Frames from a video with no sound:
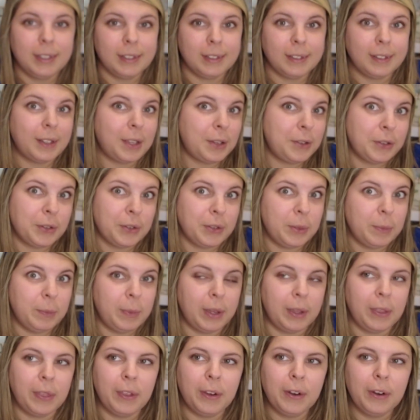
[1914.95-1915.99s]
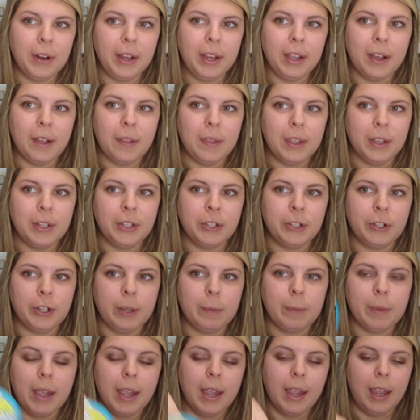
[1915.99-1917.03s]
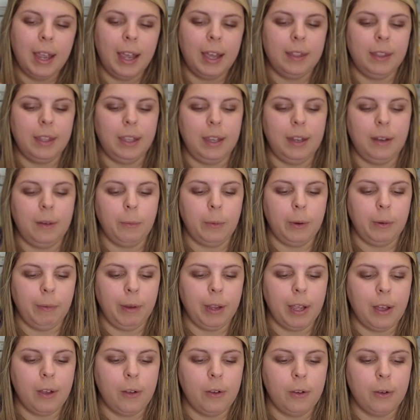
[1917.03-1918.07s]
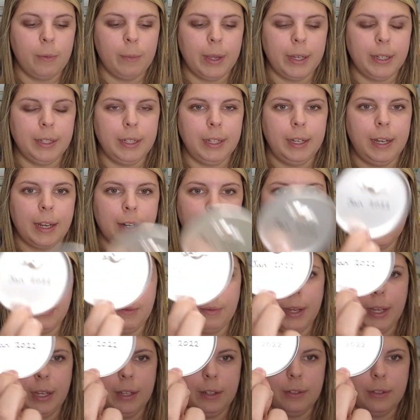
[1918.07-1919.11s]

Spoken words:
I turned the big 30 on this trip. And then when we got home, I did actually write